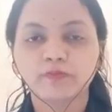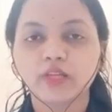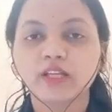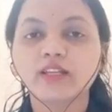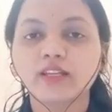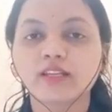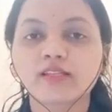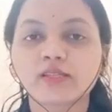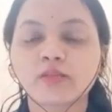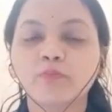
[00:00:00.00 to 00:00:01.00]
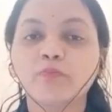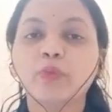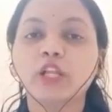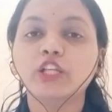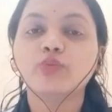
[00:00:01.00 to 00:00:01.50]
it is
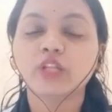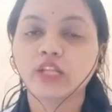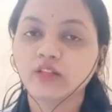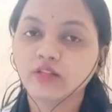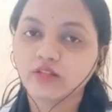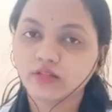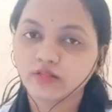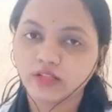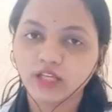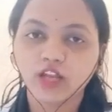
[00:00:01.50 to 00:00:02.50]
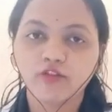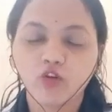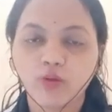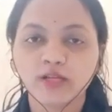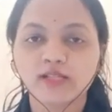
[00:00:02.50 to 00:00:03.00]
polluting the
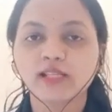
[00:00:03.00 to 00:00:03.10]
environment.